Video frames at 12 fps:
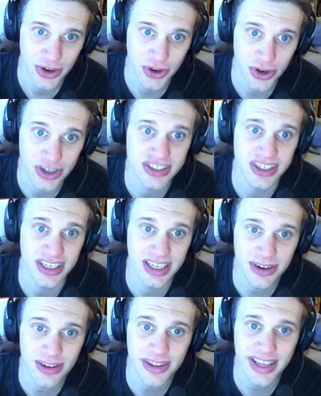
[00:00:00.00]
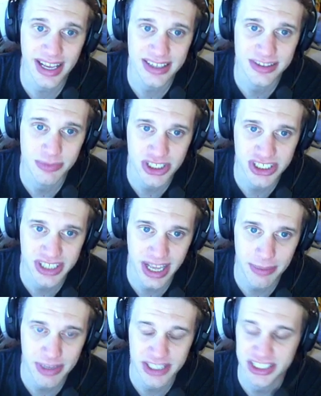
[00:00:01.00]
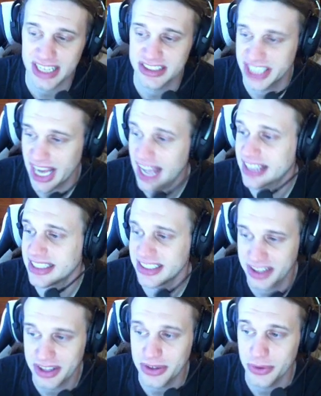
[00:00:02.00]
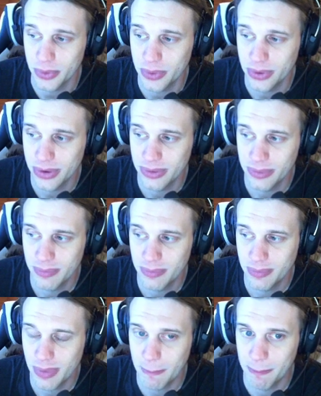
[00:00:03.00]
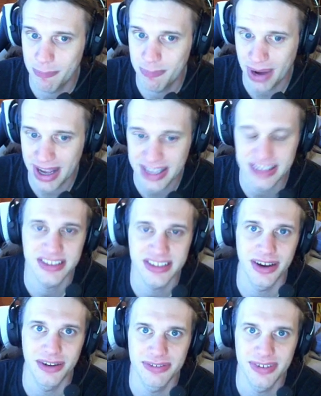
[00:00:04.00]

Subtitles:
does nearly as much damage as Jackie's Q by itself.